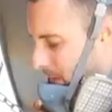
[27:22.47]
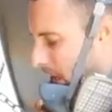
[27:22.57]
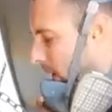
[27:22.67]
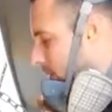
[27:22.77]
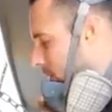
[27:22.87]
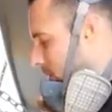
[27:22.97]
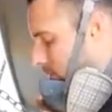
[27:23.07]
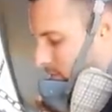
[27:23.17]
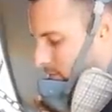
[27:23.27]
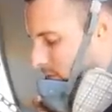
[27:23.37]
yeah,
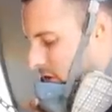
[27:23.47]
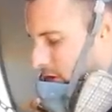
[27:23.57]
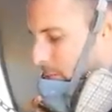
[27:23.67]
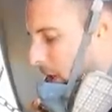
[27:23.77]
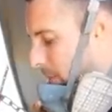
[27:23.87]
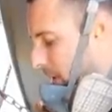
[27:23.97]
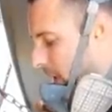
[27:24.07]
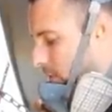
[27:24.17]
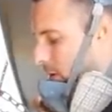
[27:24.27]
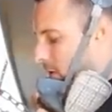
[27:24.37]
stick a pipe in the
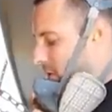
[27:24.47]
end and we'll go